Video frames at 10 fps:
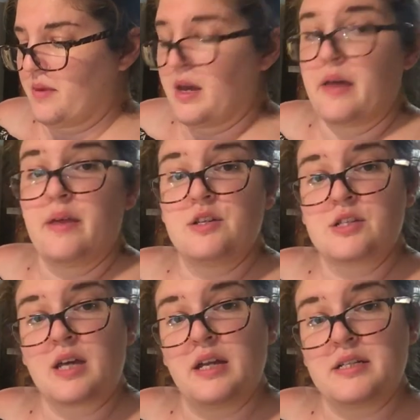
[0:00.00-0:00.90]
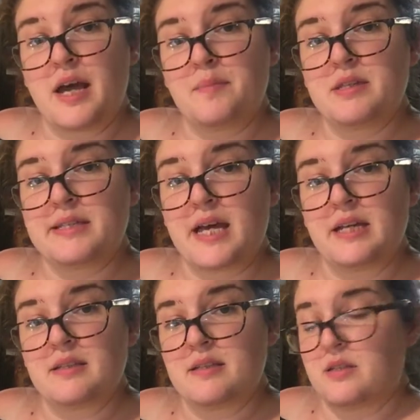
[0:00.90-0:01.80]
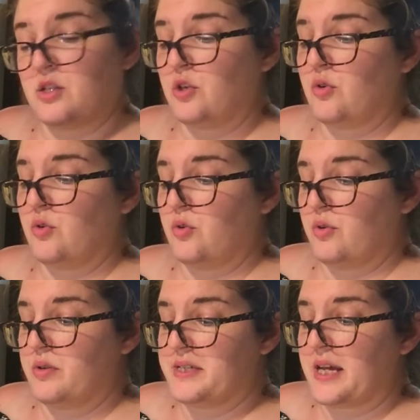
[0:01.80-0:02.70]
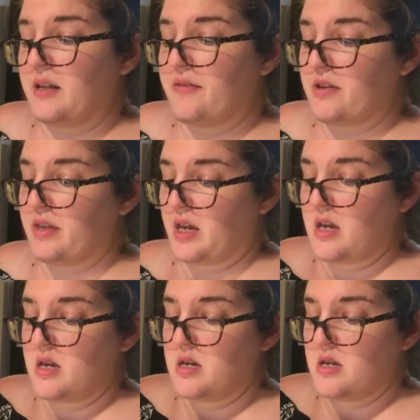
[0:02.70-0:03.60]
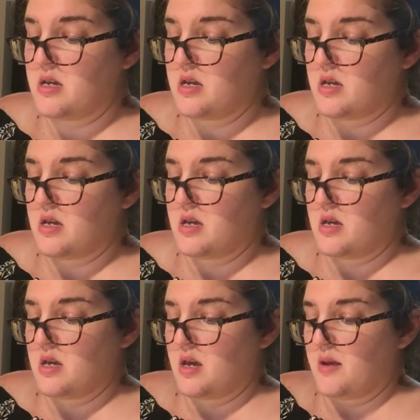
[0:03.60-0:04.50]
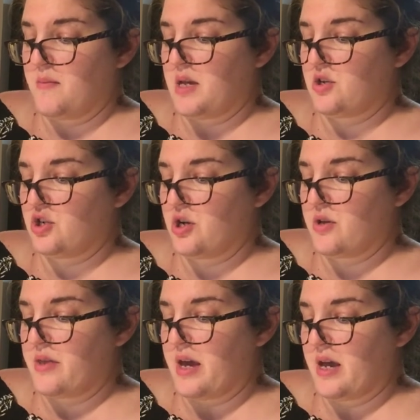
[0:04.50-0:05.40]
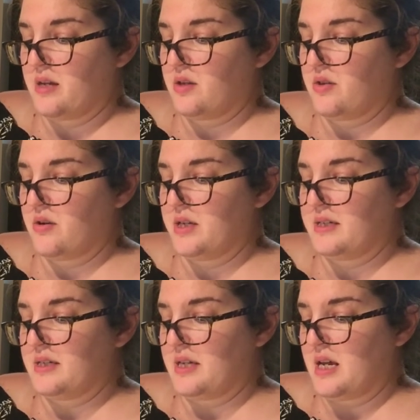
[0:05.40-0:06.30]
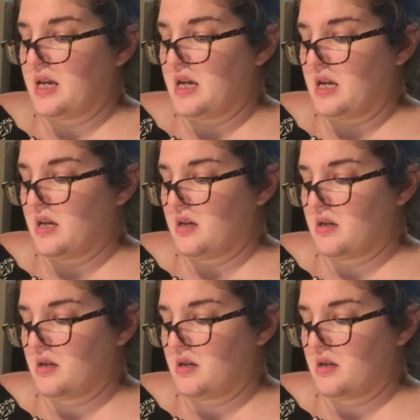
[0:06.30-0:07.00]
and then just kind of tap the sides to settle everything in and make sure that there isn't any